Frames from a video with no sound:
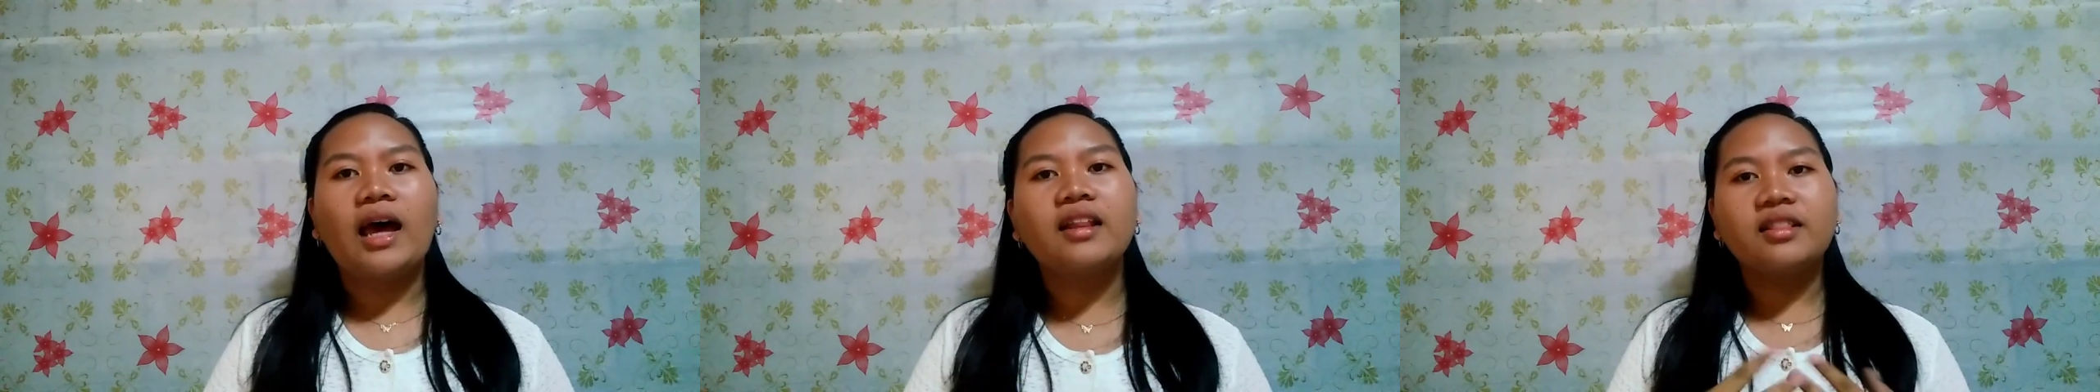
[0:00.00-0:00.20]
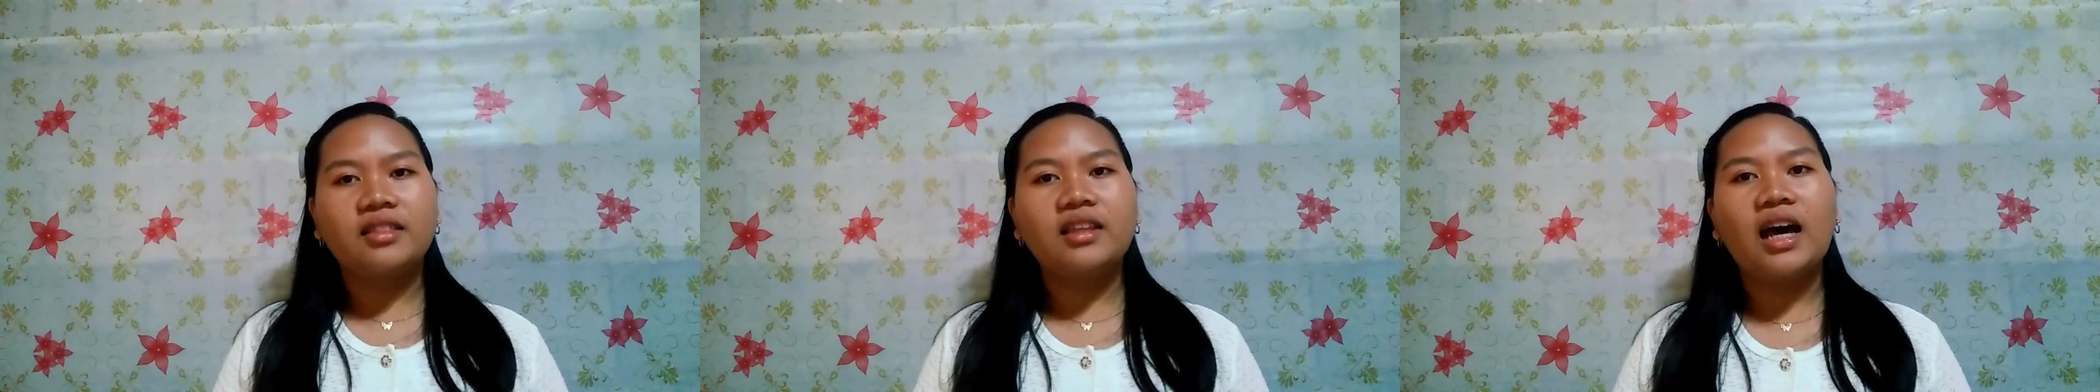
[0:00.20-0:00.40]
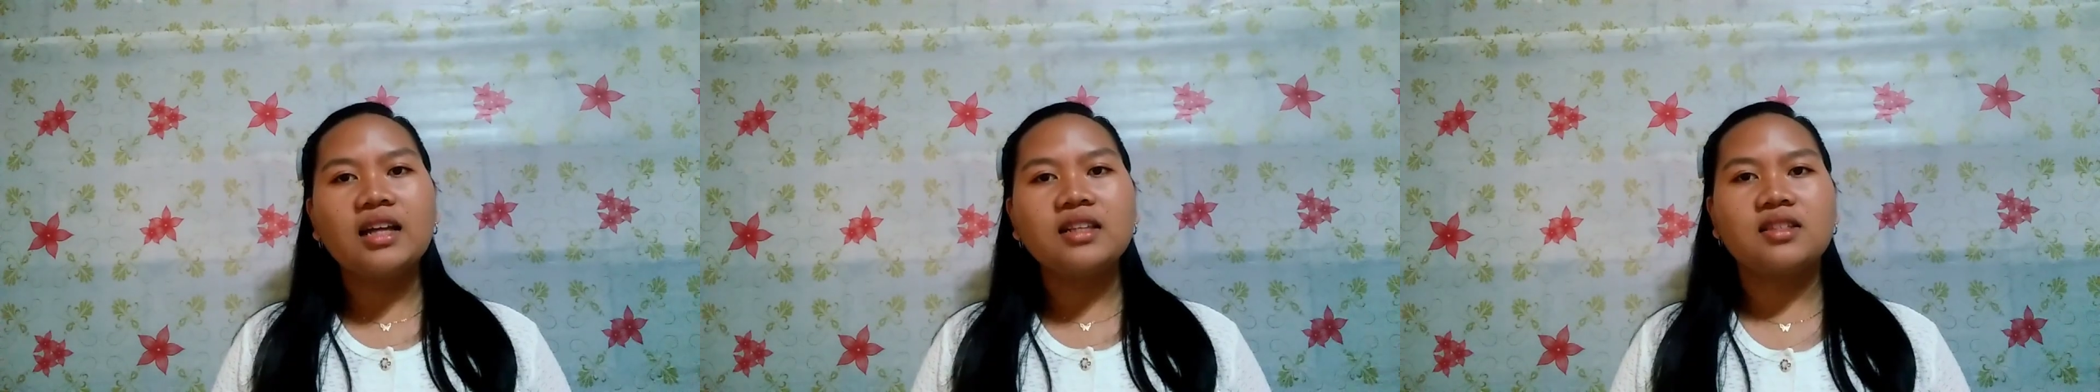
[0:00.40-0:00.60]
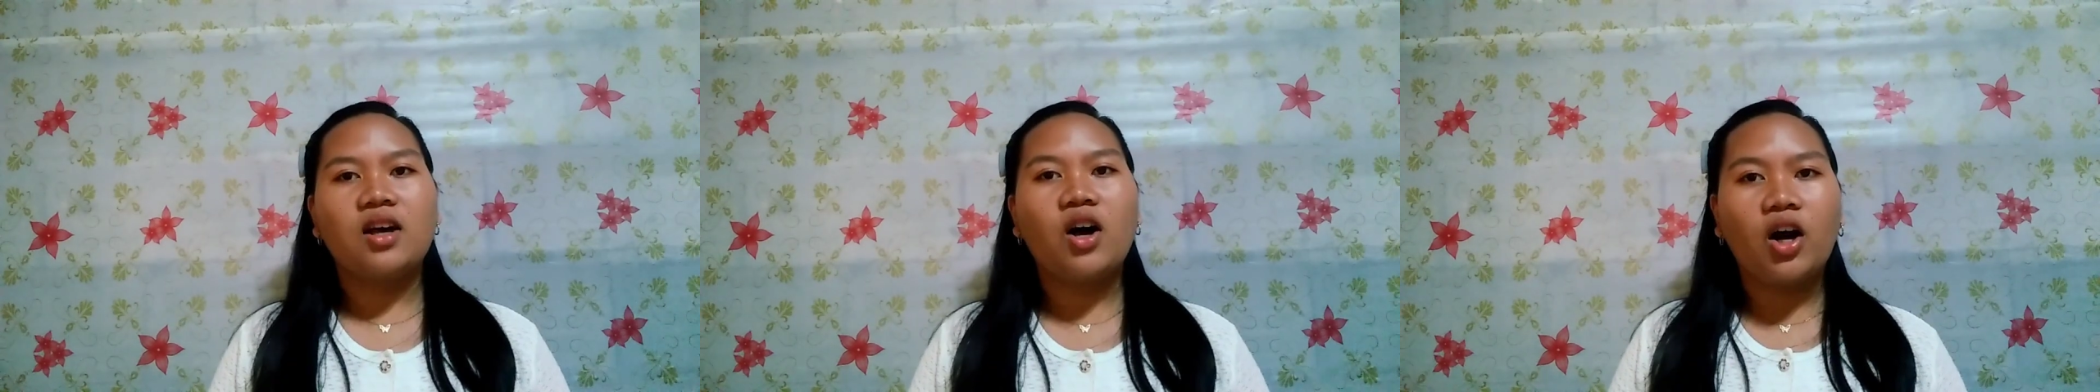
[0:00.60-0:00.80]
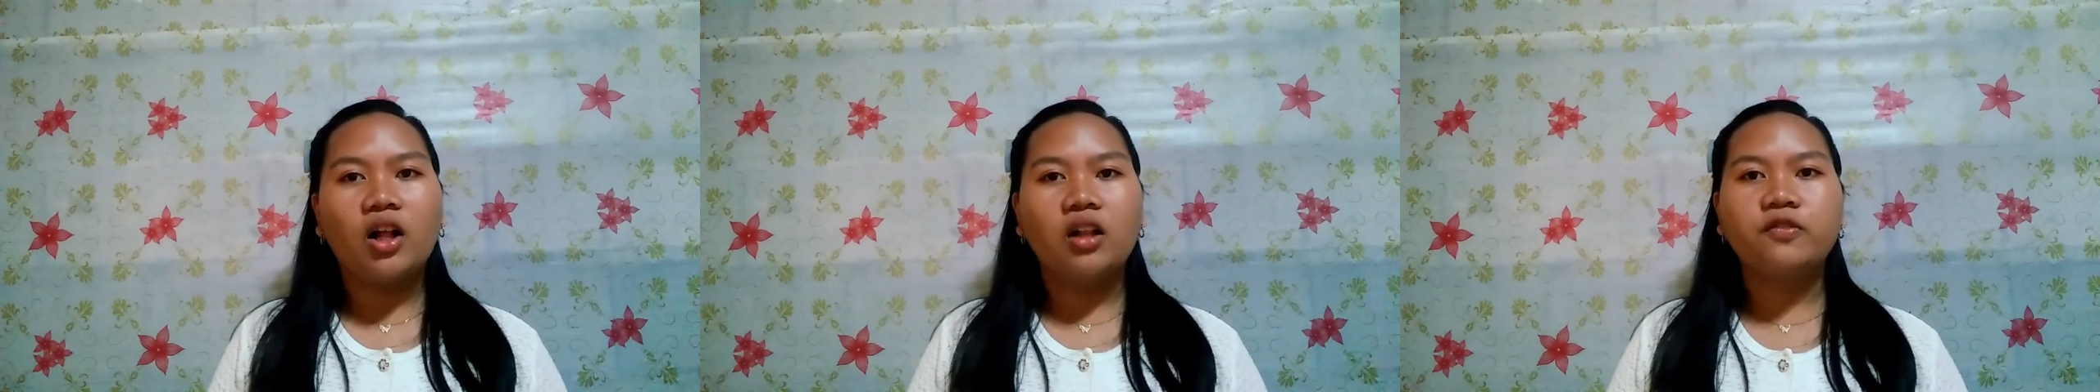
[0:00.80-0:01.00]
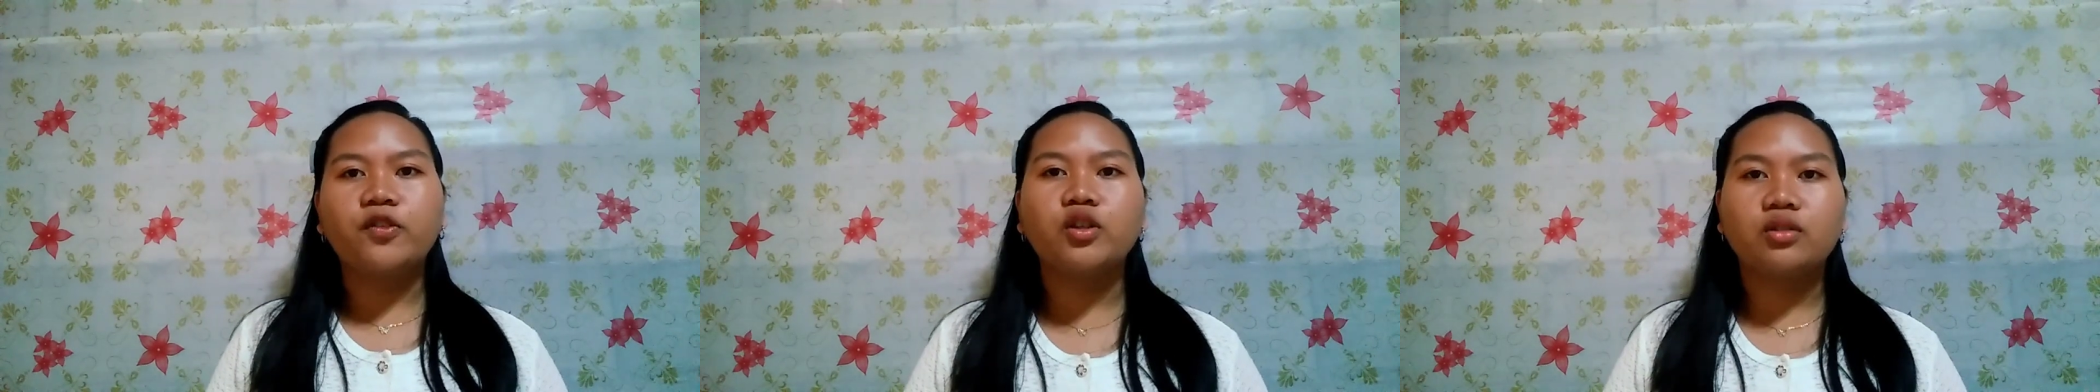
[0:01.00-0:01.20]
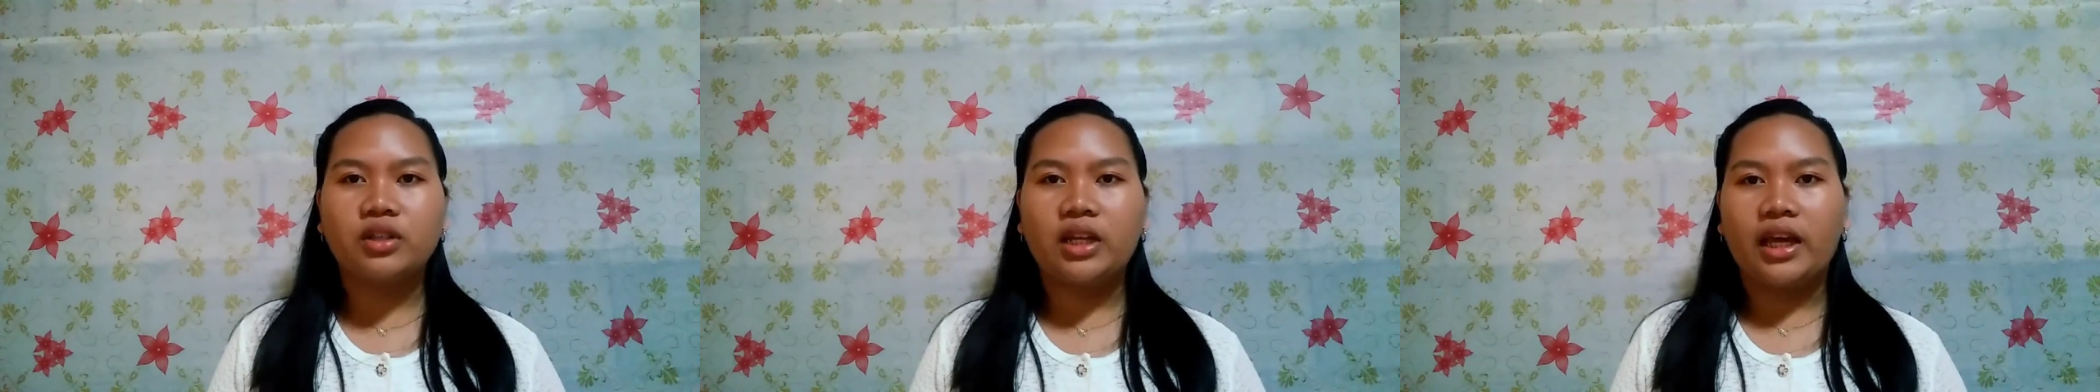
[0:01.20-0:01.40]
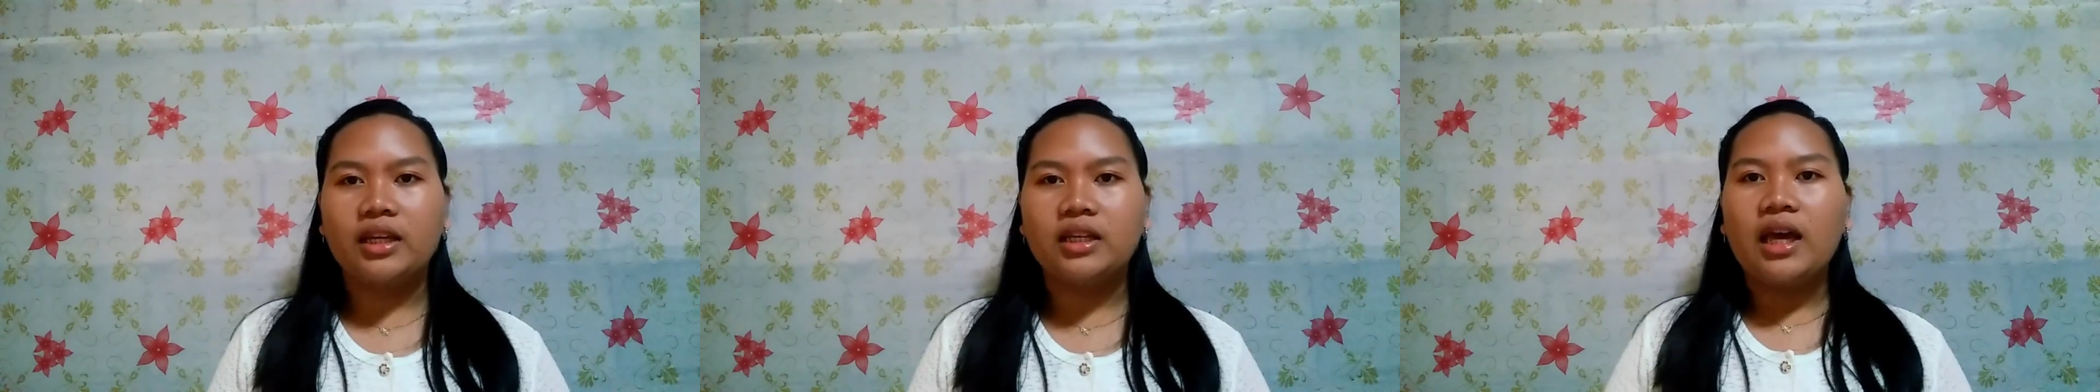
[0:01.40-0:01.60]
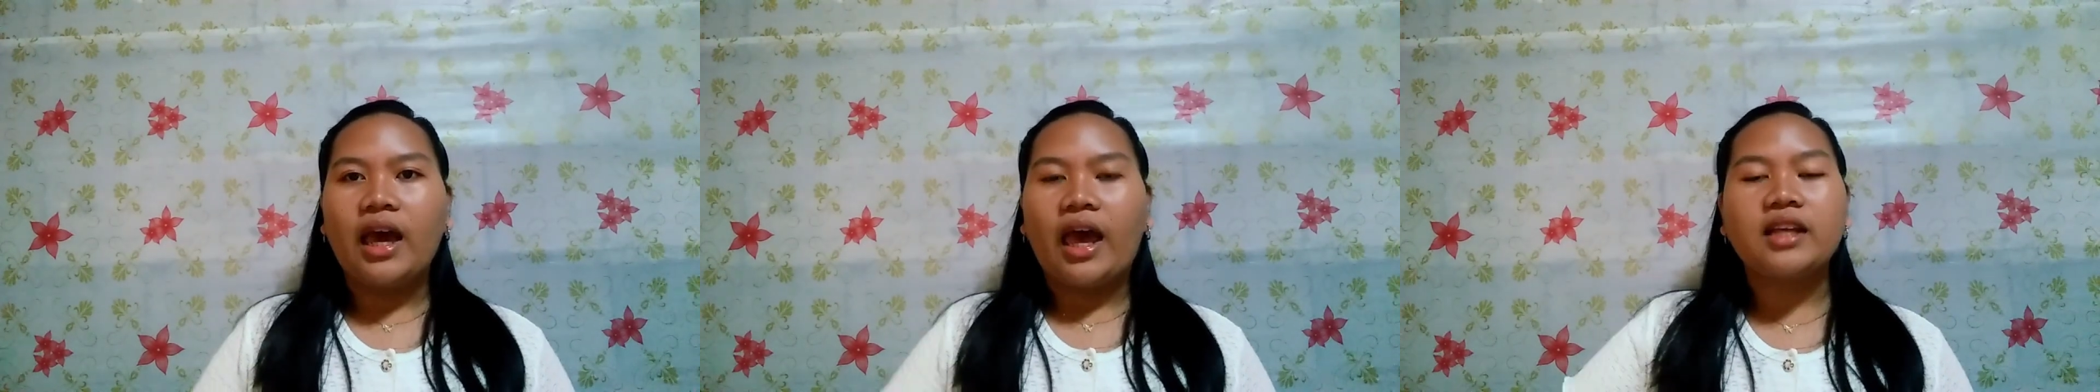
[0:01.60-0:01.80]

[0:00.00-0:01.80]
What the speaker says: And that's all for today.